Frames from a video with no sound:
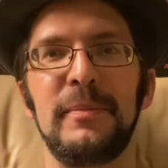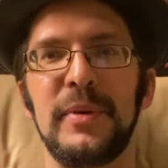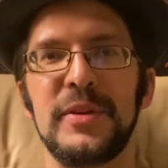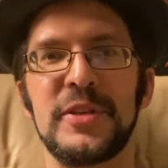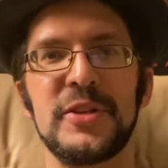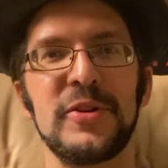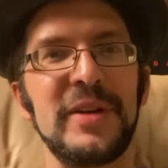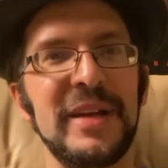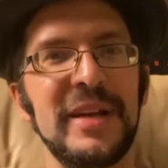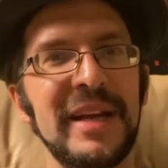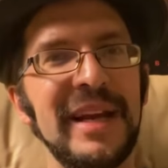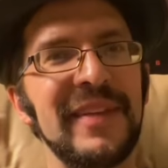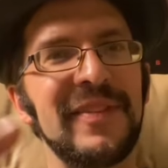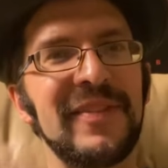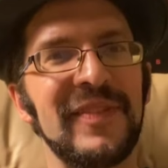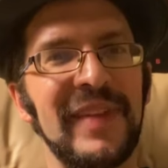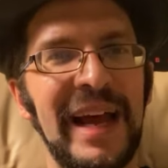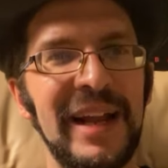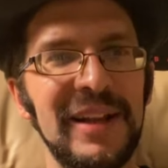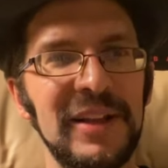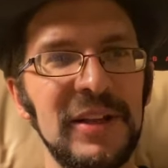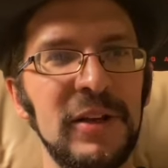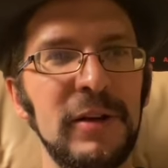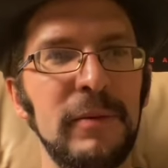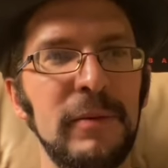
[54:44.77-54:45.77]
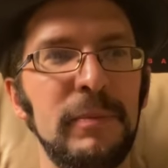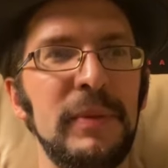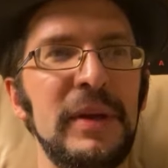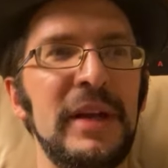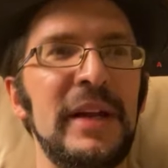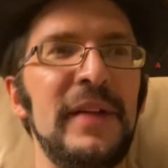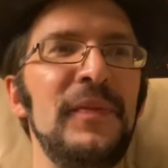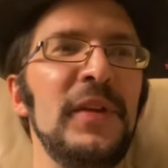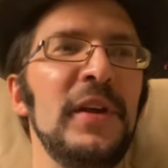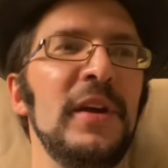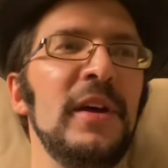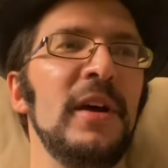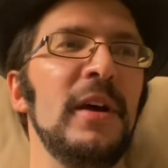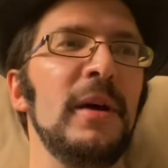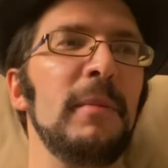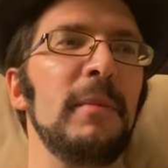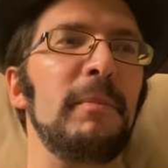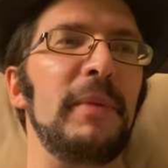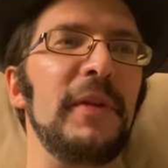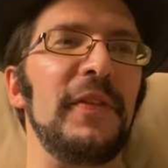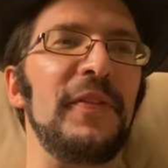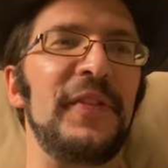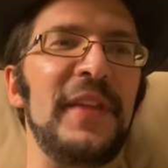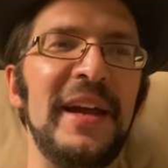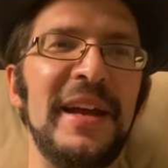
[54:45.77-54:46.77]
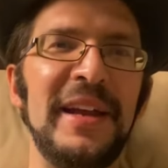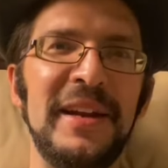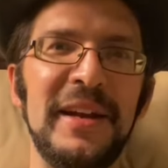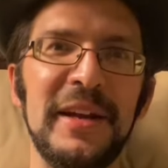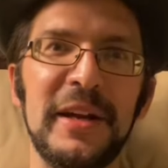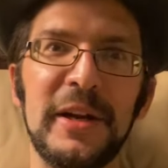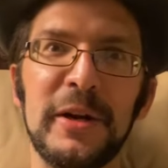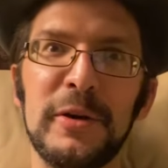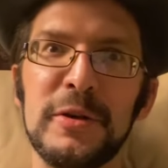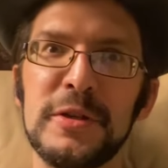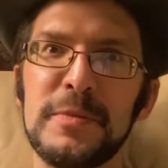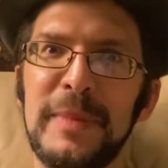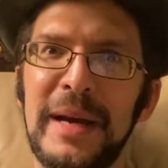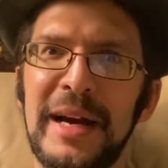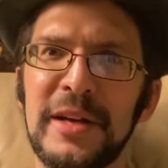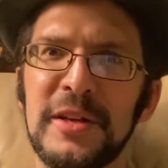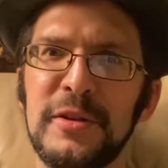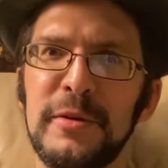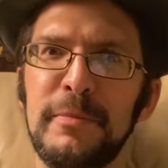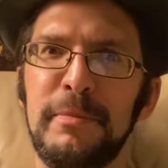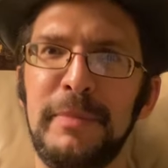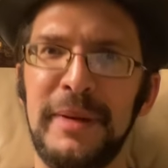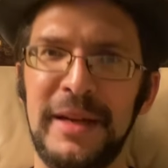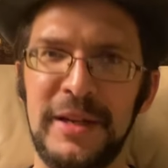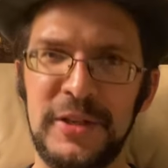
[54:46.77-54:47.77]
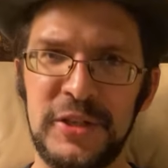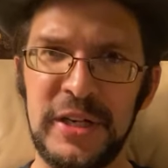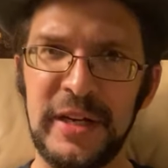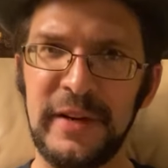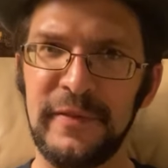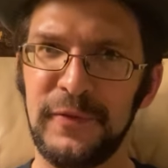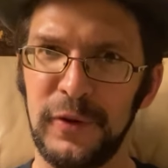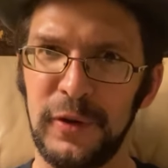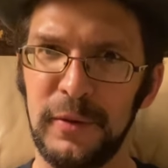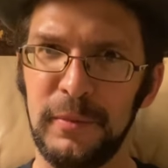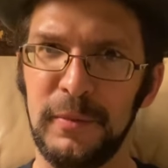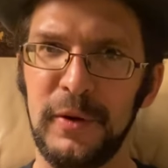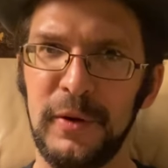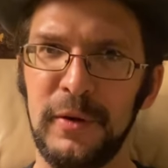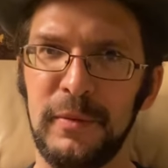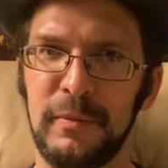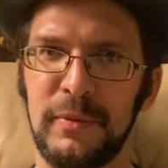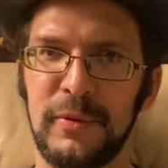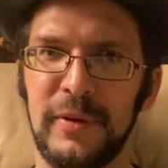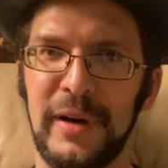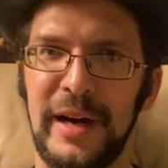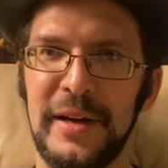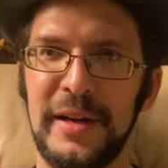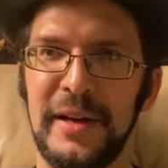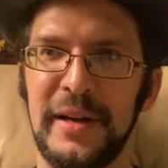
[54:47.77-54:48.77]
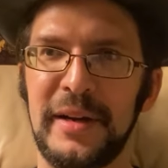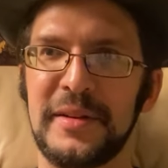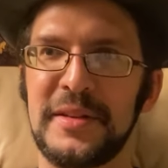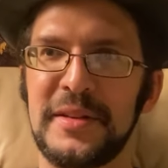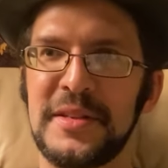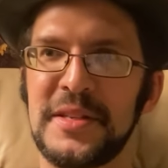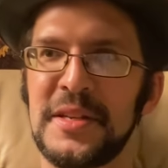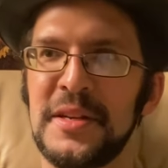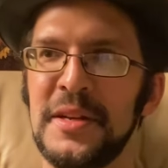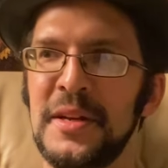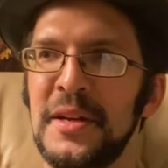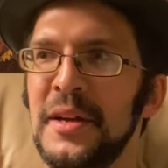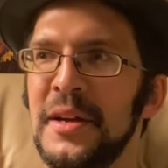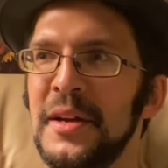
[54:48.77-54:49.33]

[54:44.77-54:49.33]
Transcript: But so you get that little bit, but then it goes back to pitching Full Moon products,